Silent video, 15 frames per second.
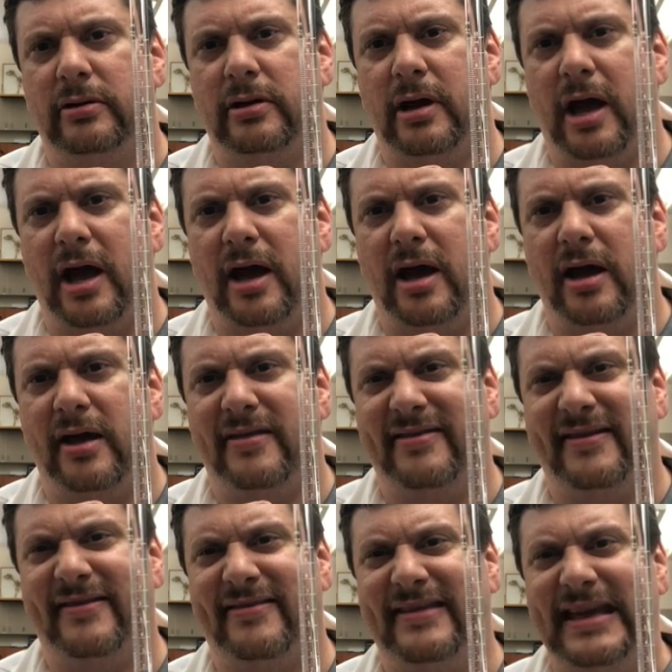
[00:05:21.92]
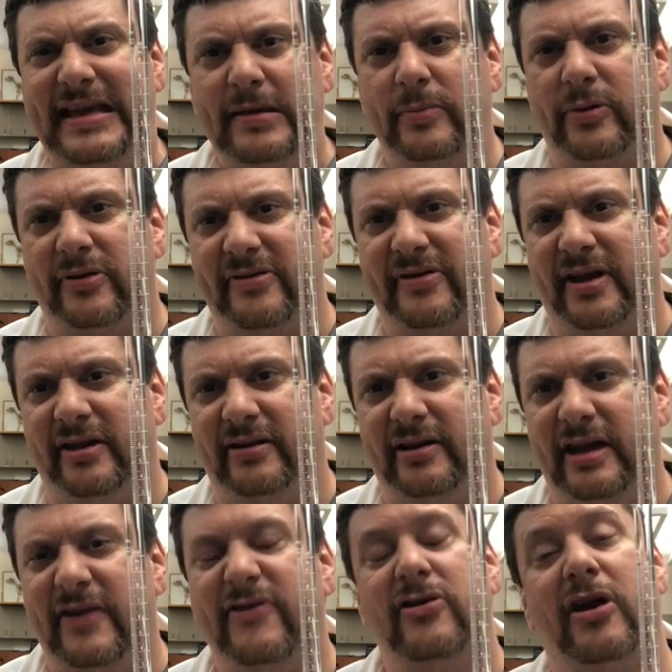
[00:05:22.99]
16%
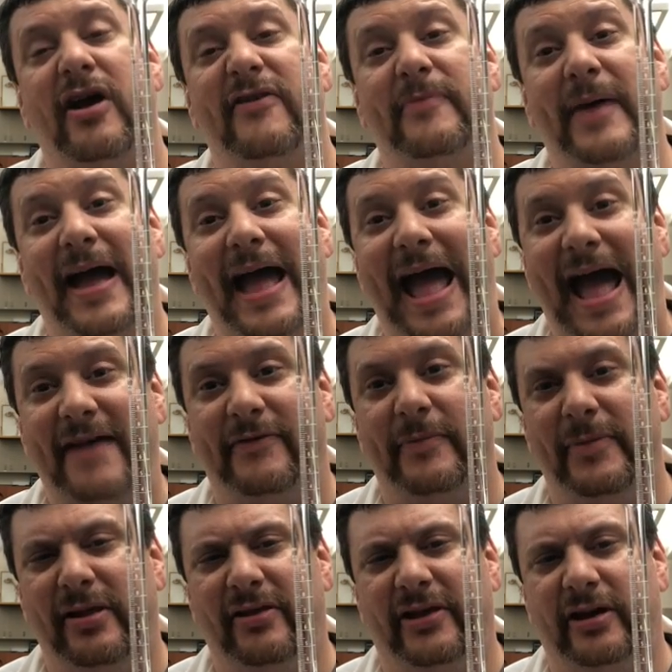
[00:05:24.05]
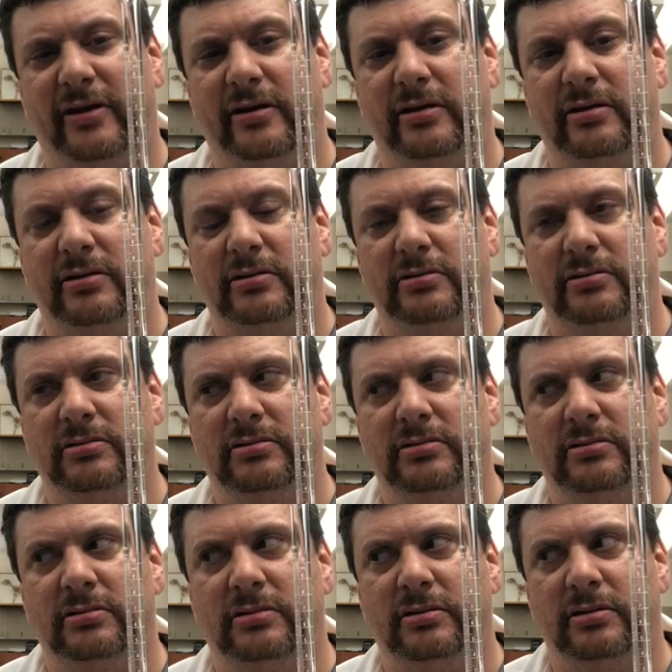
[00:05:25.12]
if you're off by a half a milliliter.
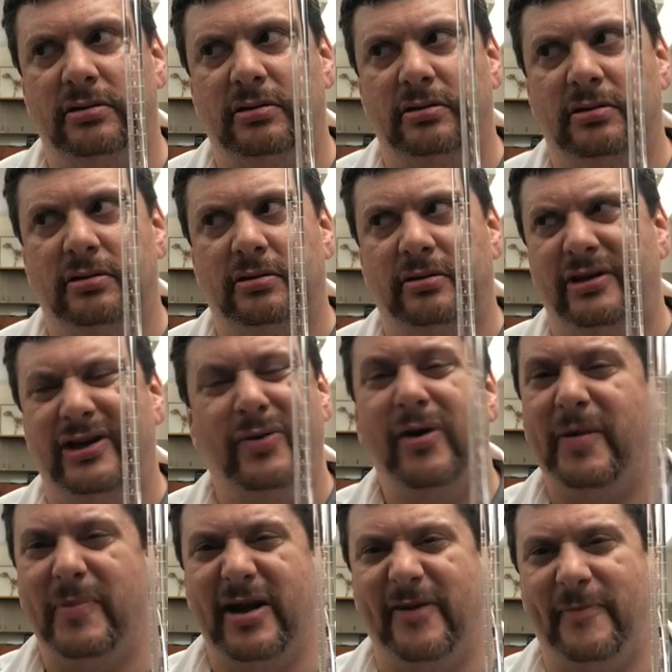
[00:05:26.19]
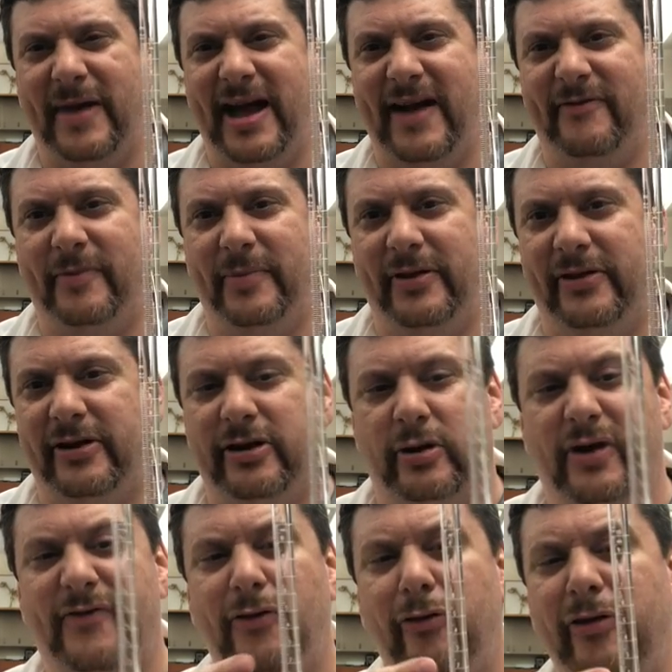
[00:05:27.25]
You don't want to be off by half a milliliter.
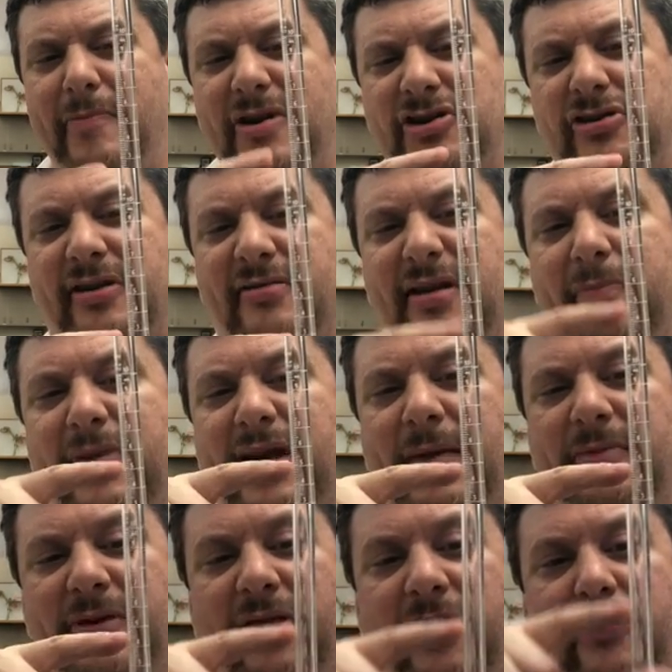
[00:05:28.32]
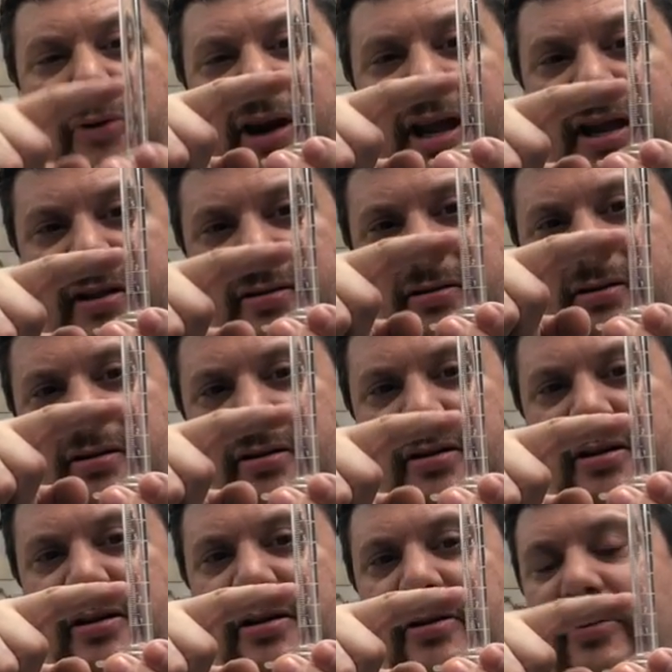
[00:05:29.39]
If you're only measuring something up to 3,
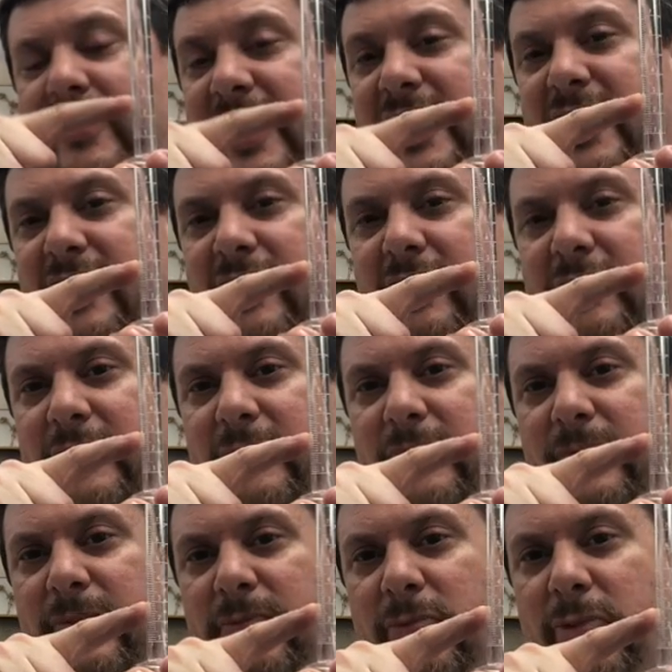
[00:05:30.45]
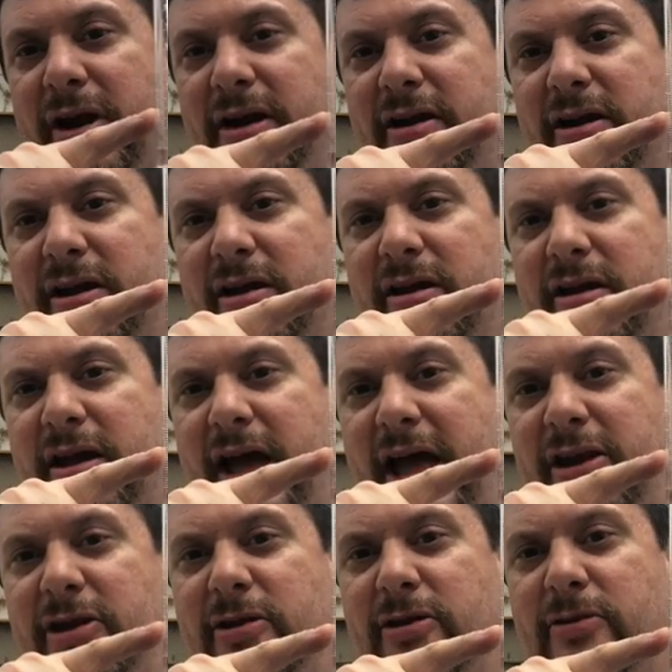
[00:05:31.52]
right here, right?
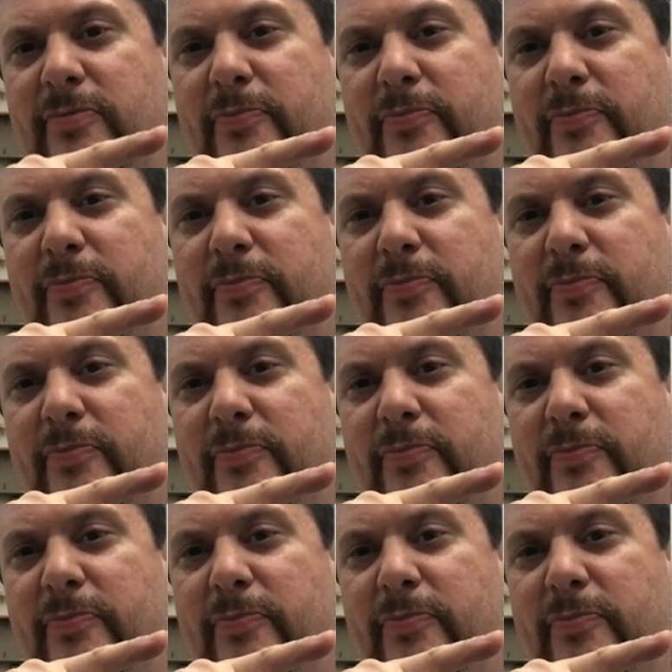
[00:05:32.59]
And,